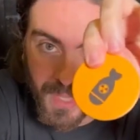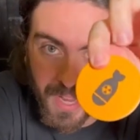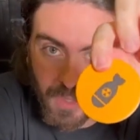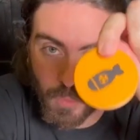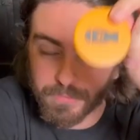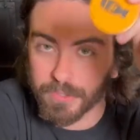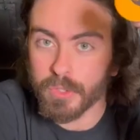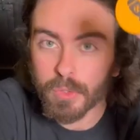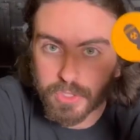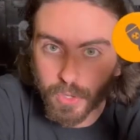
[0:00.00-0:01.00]
And with a
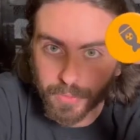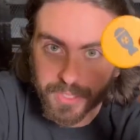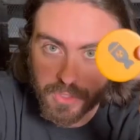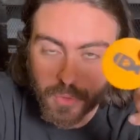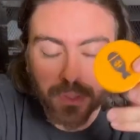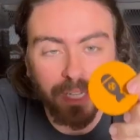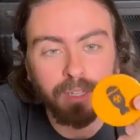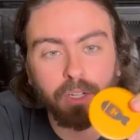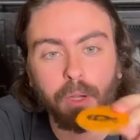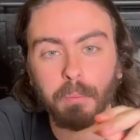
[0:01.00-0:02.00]
nuke token, you
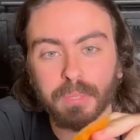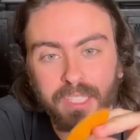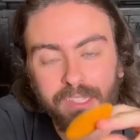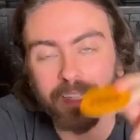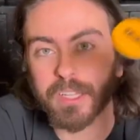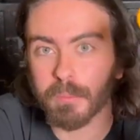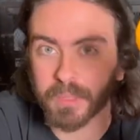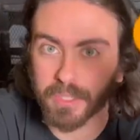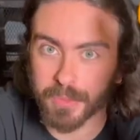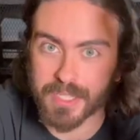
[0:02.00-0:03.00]
can completely
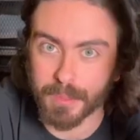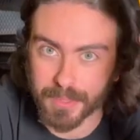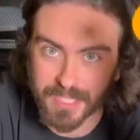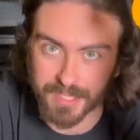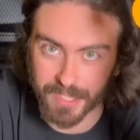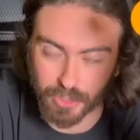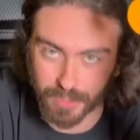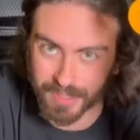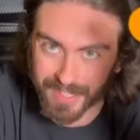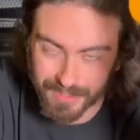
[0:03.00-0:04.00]
obliterate somebody's
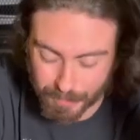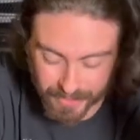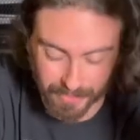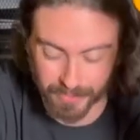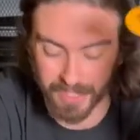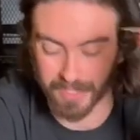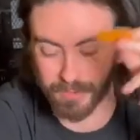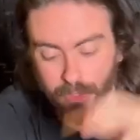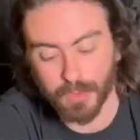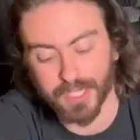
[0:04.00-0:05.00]
nation in the blink of an eye.
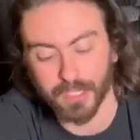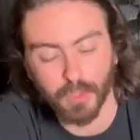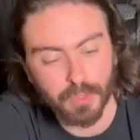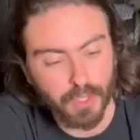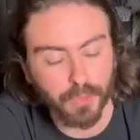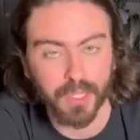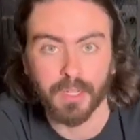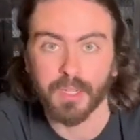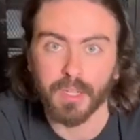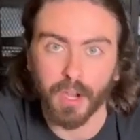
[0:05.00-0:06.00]
If you use a nuke token
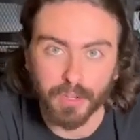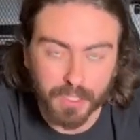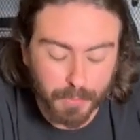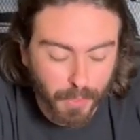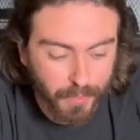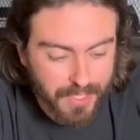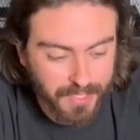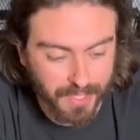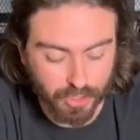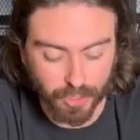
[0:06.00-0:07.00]
on an opponent's
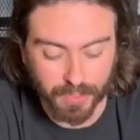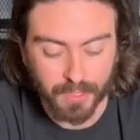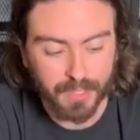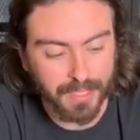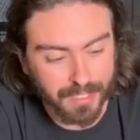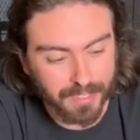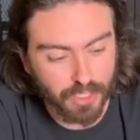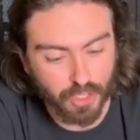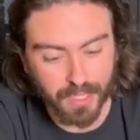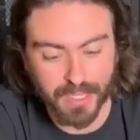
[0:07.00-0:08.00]
nation, that
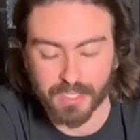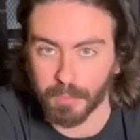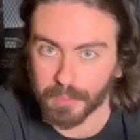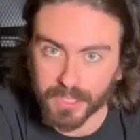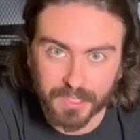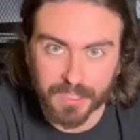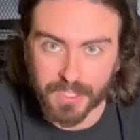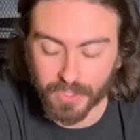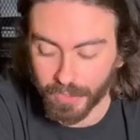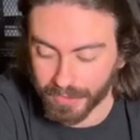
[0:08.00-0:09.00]
nation is completely
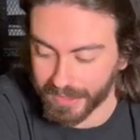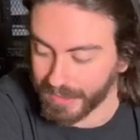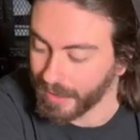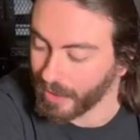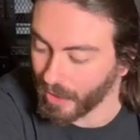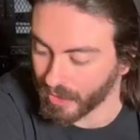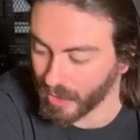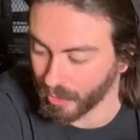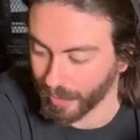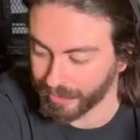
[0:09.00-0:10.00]
discarded
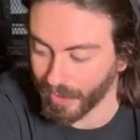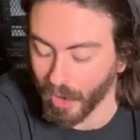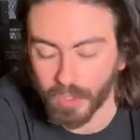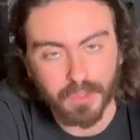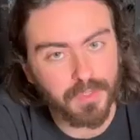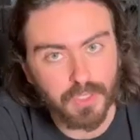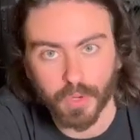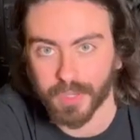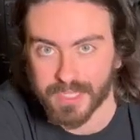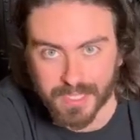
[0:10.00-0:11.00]
along with all of the
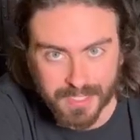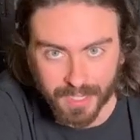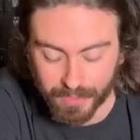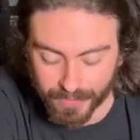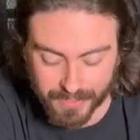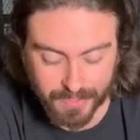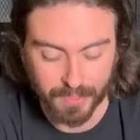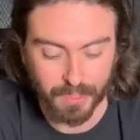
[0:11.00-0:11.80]
tokens inside of it.